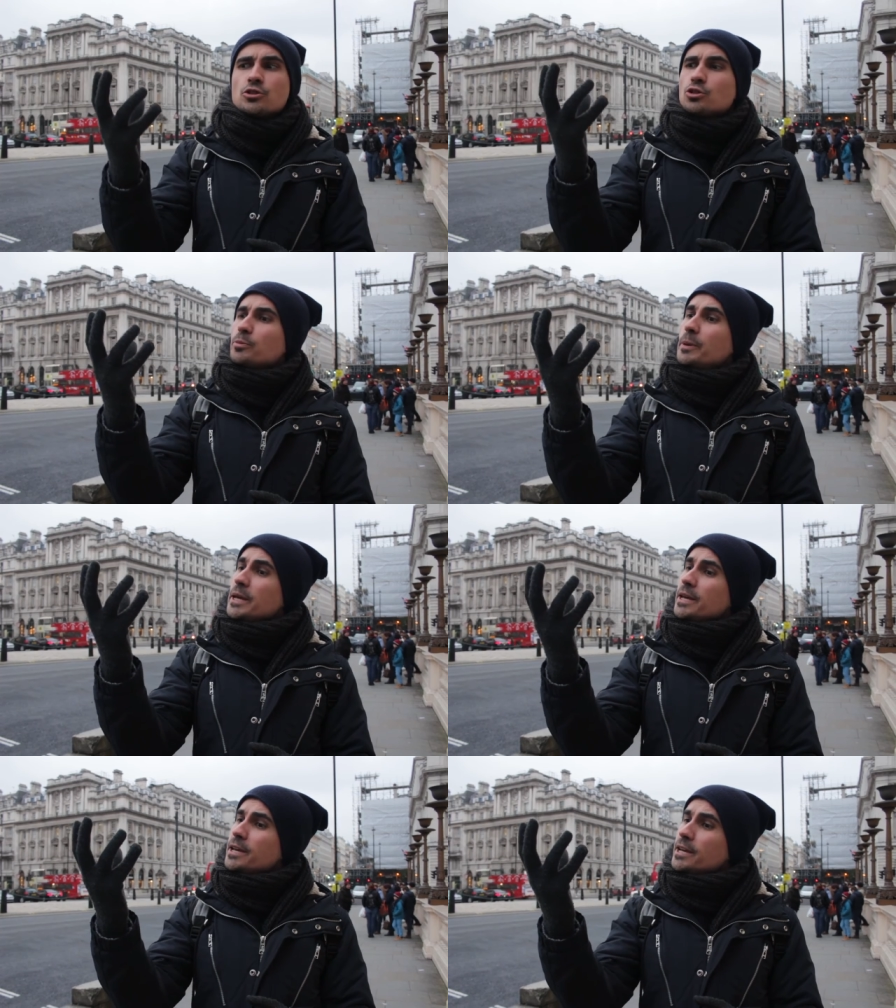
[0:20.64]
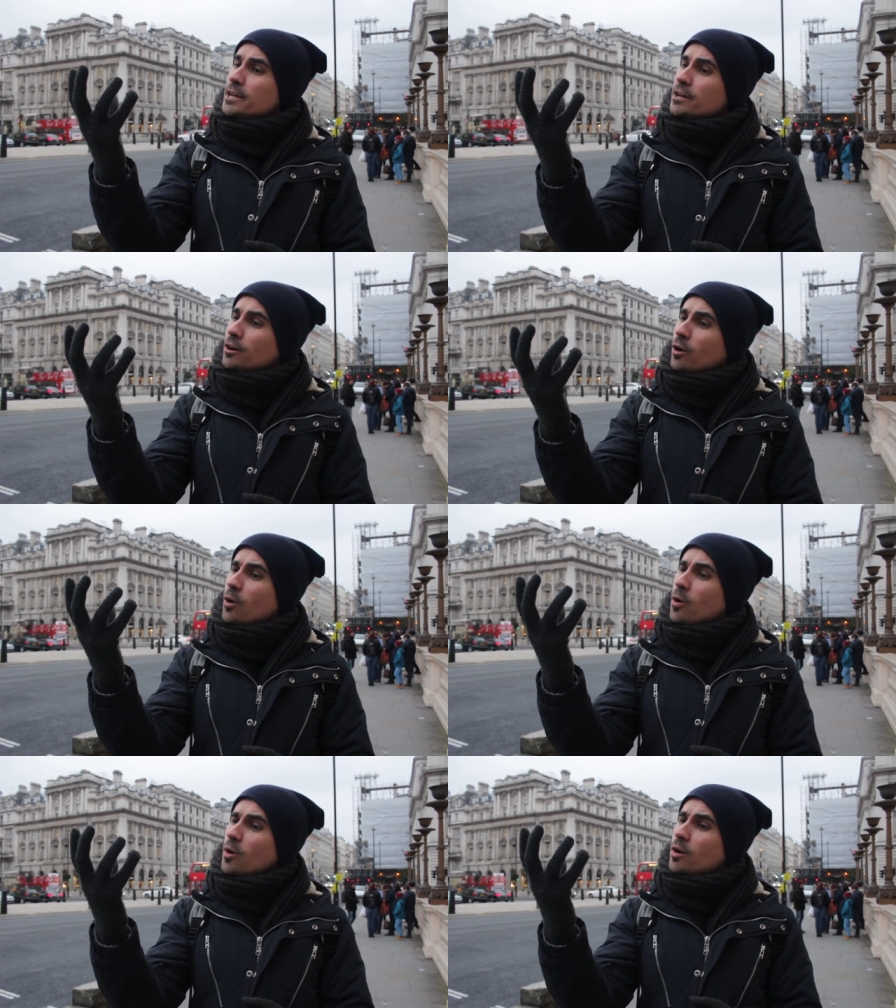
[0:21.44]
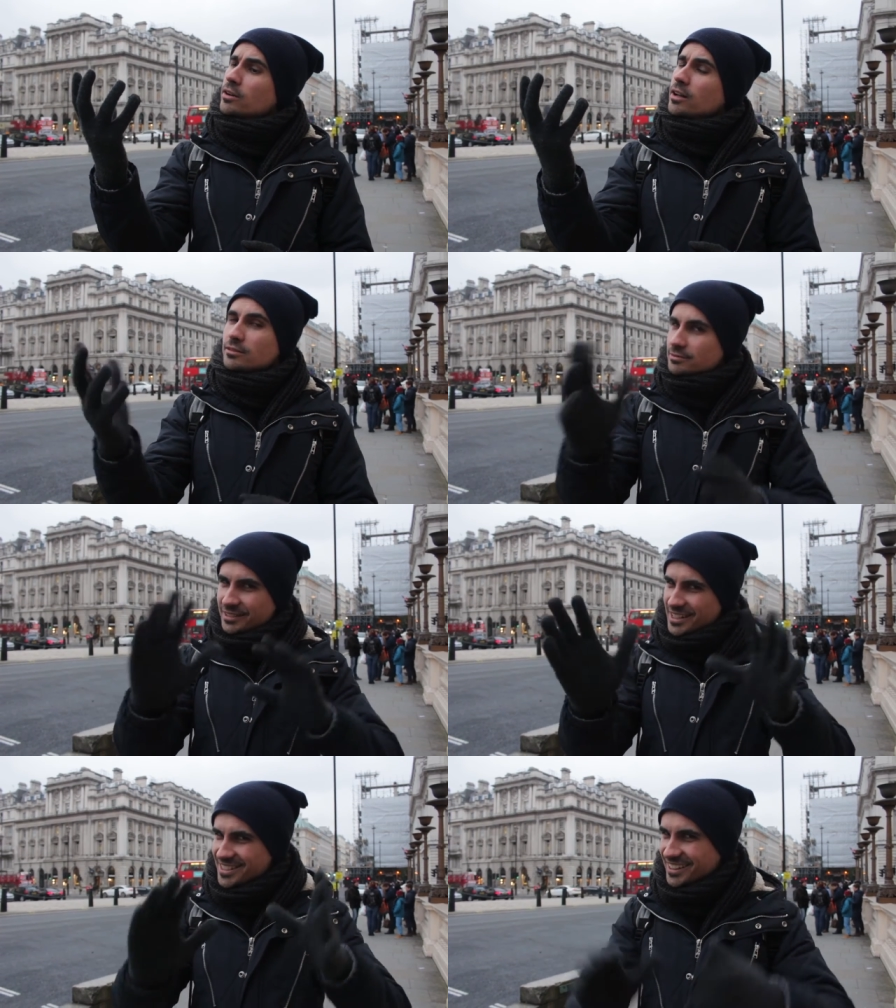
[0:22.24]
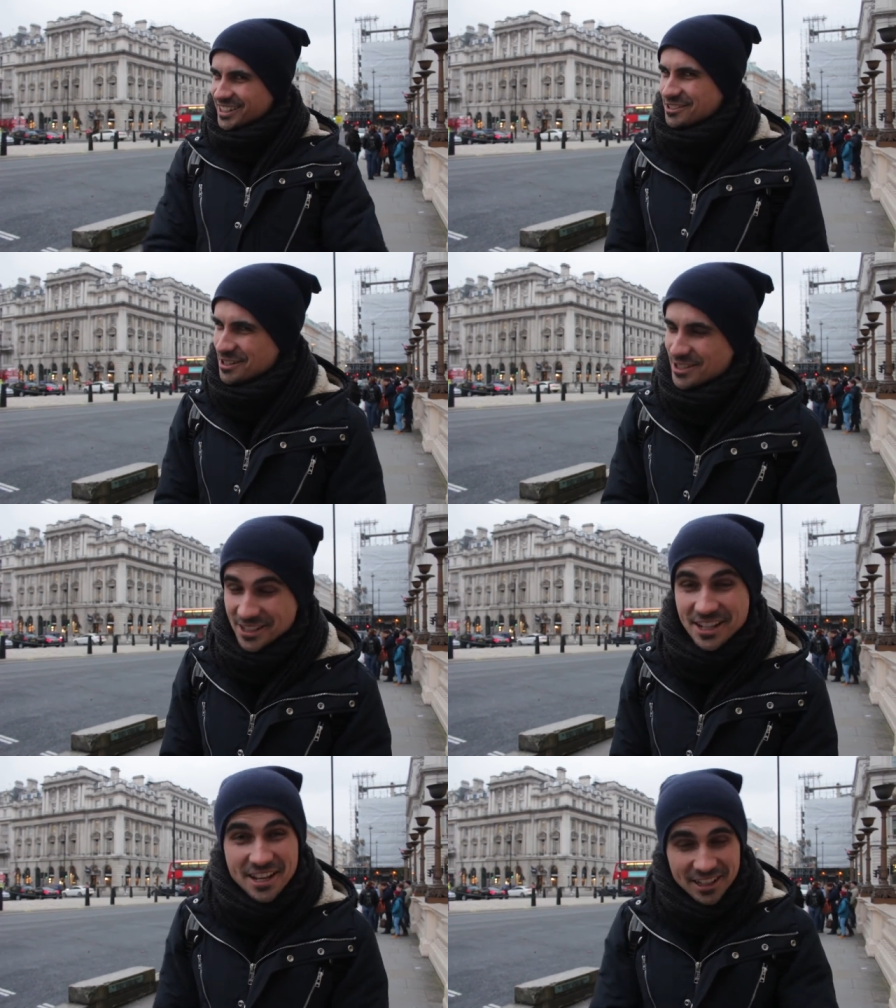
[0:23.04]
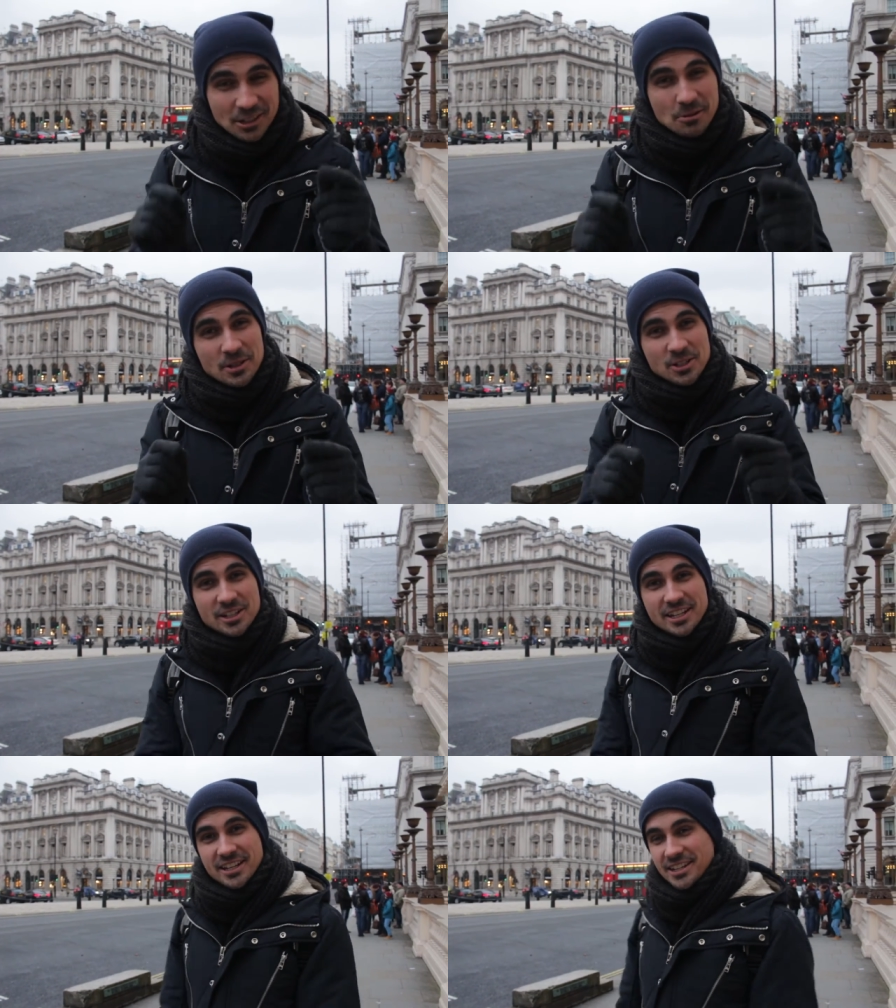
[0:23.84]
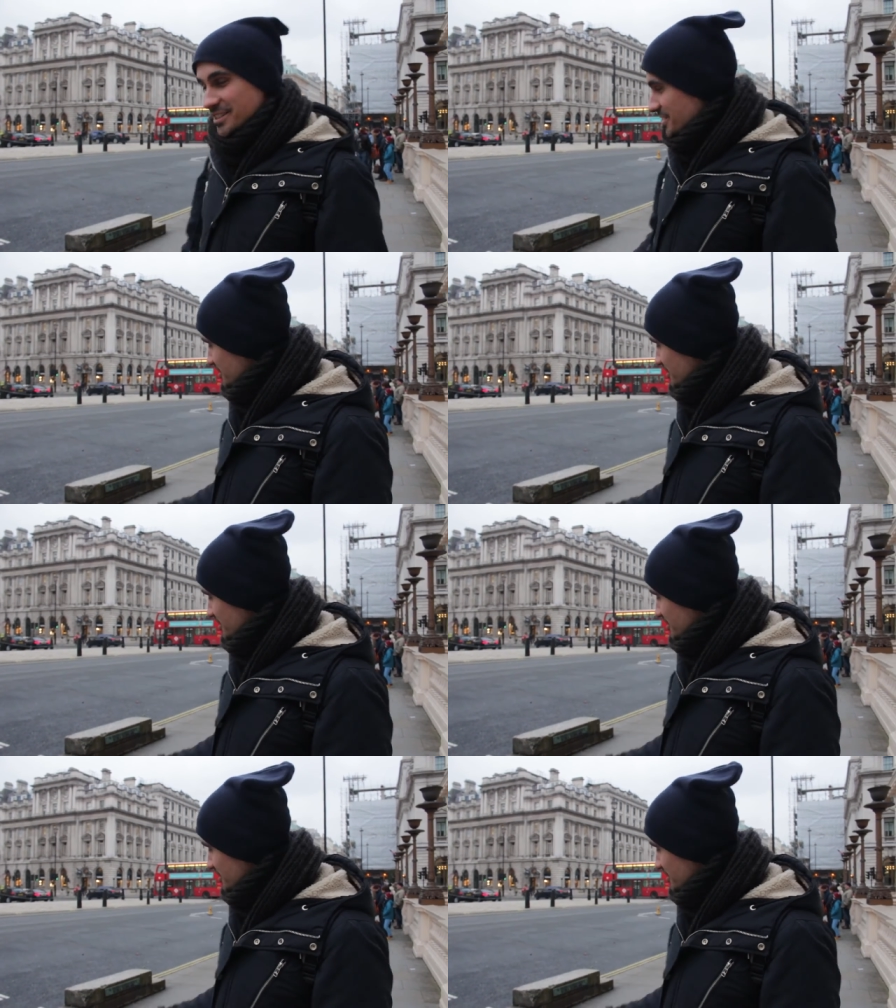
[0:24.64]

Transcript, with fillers: To be or not? It's not the question. The question is,